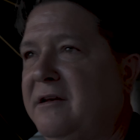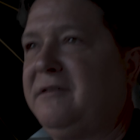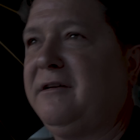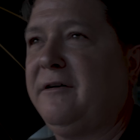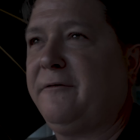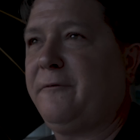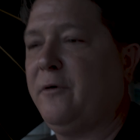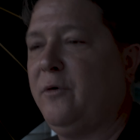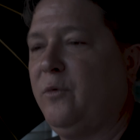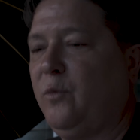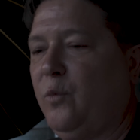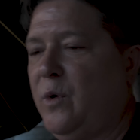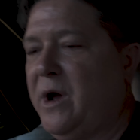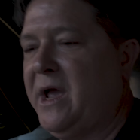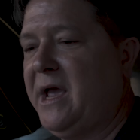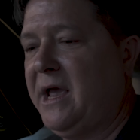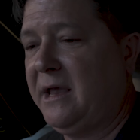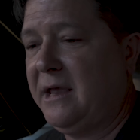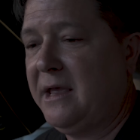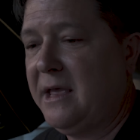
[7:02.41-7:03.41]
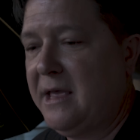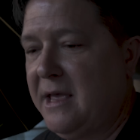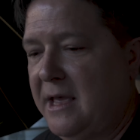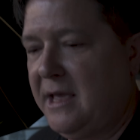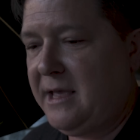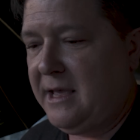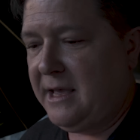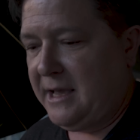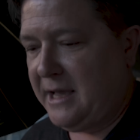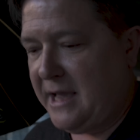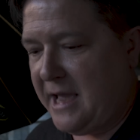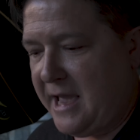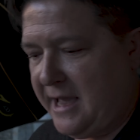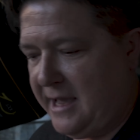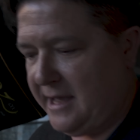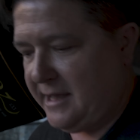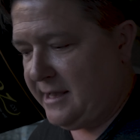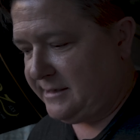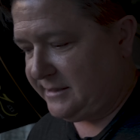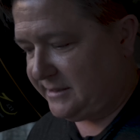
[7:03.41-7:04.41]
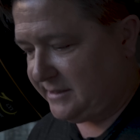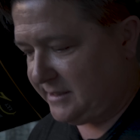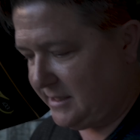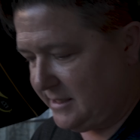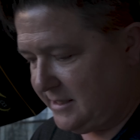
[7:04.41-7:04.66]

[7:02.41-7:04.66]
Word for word: different way and